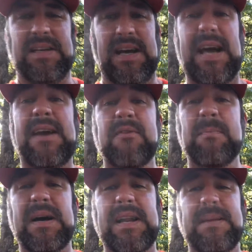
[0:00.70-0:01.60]
Hey
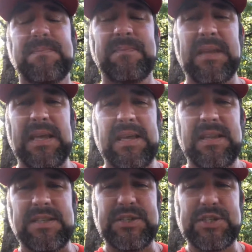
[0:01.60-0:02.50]
everybody,
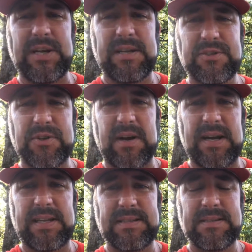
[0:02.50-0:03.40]
this is
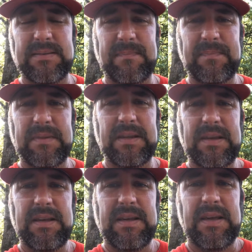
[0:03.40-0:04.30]
Scroggins,
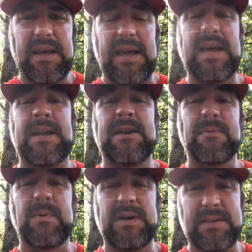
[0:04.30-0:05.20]
and
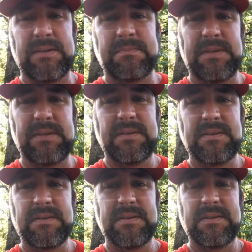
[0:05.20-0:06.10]
welcome
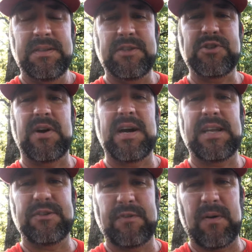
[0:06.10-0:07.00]
to the
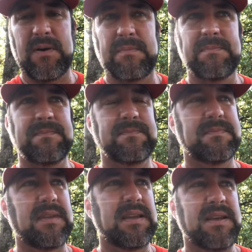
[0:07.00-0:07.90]
Scroggins Farm.
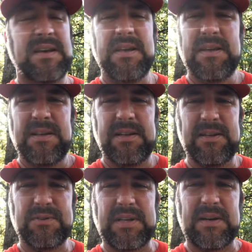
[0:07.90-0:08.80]

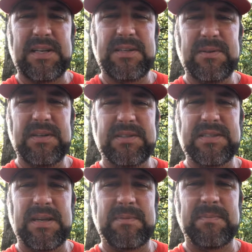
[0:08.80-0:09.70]
Luke thought he'd do a little
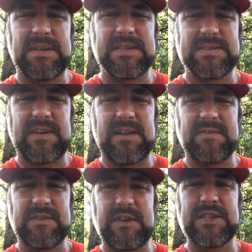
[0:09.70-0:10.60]
something because of all
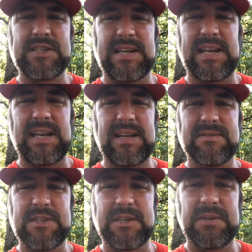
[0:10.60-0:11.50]
the fishing that he
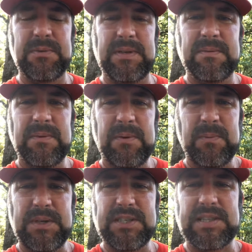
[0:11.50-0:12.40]
loves to do, and
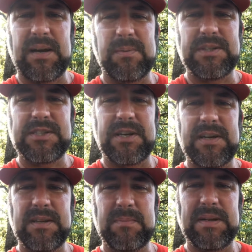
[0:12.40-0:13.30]
we just thought we'd share
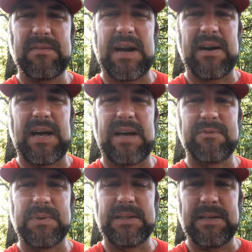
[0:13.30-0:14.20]
a little bit of our
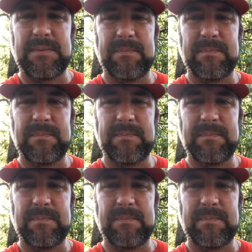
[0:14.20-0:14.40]
life with you.